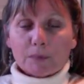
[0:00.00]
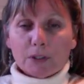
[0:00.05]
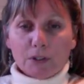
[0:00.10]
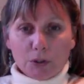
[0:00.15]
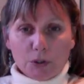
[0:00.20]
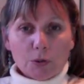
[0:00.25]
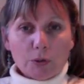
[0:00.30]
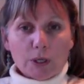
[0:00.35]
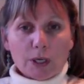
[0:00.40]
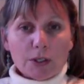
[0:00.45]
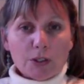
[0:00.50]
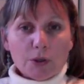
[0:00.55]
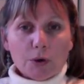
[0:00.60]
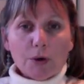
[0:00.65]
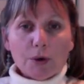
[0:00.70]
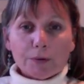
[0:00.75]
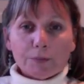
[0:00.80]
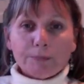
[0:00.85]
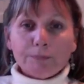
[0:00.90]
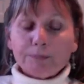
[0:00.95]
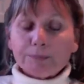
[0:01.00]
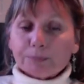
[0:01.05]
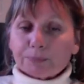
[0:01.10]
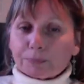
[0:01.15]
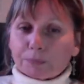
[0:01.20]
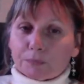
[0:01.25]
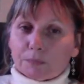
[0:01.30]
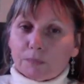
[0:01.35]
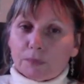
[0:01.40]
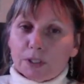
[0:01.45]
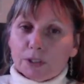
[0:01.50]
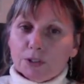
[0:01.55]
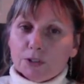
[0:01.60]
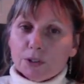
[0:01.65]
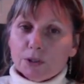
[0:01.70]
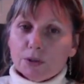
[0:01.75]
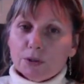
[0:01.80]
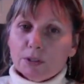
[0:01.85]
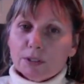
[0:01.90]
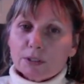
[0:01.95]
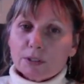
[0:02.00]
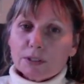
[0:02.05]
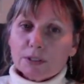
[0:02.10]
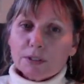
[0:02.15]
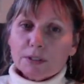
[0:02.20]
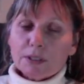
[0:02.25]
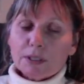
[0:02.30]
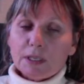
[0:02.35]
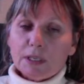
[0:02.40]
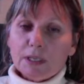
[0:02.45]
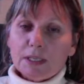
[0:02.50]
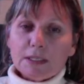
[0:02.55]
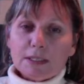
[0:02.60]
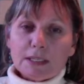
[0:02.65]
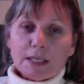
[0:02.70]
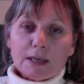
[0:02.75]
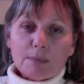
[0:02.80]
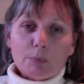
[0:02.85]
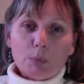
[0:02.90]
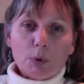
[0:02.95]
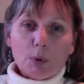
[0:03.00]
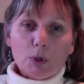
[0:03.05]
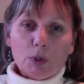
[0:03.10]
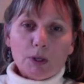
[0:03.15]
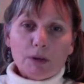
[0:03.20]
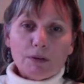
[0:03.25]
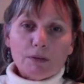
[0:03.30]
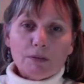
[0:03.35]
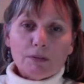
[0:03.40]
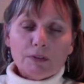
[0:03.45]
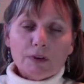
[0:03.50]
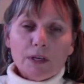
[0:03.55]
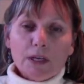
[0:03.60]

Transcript: do it on your own. So this is an example of